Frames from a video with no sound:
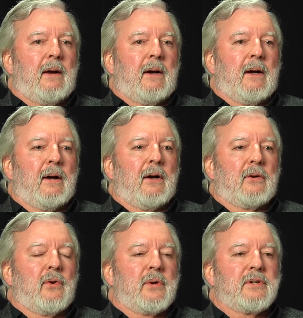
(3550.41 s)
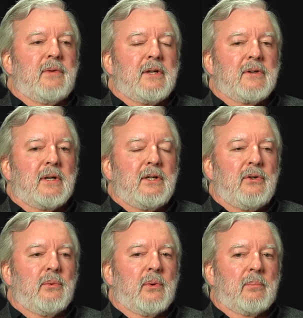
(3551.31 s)
Of course, eventually
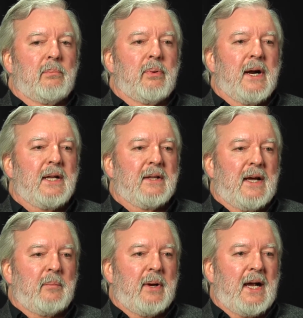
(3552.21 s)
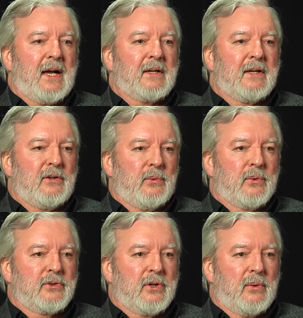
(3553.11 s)
you will break that pact and you
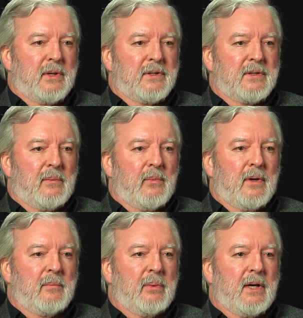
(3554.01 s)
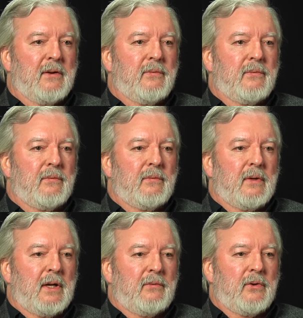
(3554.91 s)
will show it to someone. But
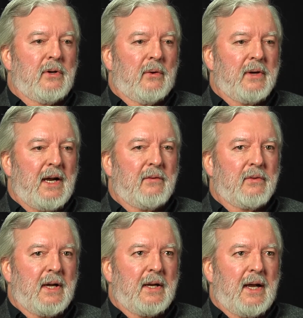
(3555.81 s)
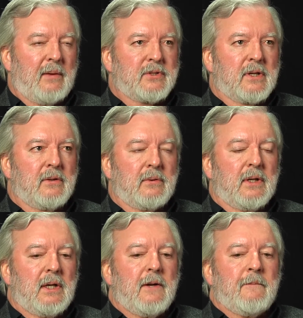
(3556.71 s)
if you don't have that absolute
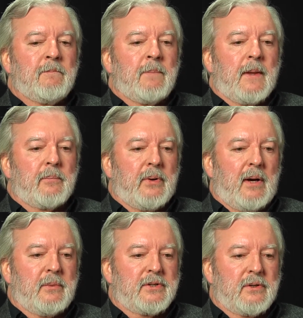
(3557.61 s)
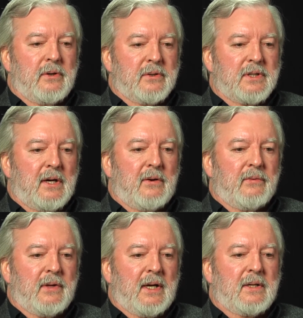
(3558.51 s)
promise to yourself
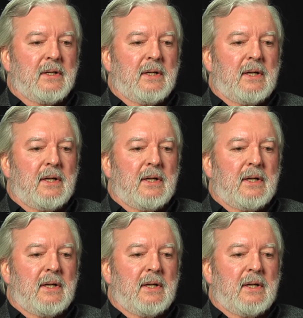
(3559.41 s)
that